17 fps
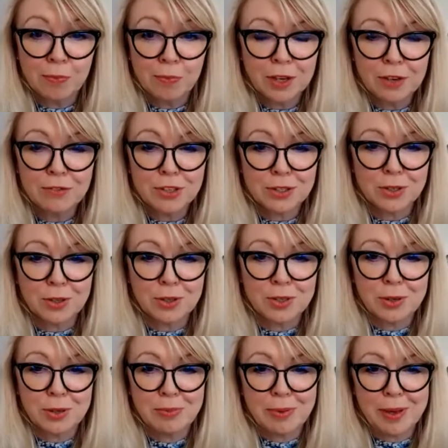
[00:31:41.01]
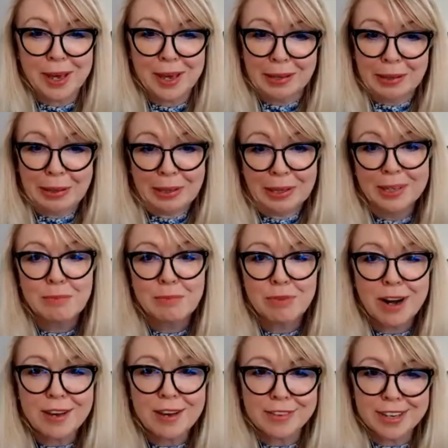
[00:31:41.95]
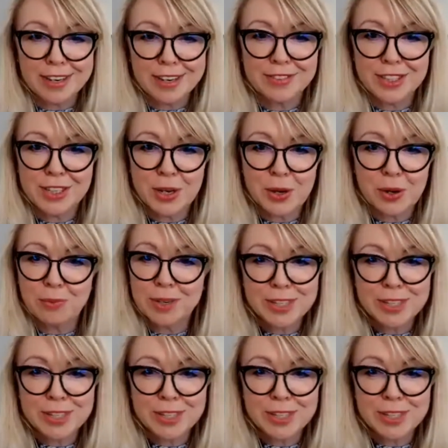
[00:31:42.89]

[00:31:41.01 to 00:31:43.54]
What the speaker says: You've just got to be brave enough to do it,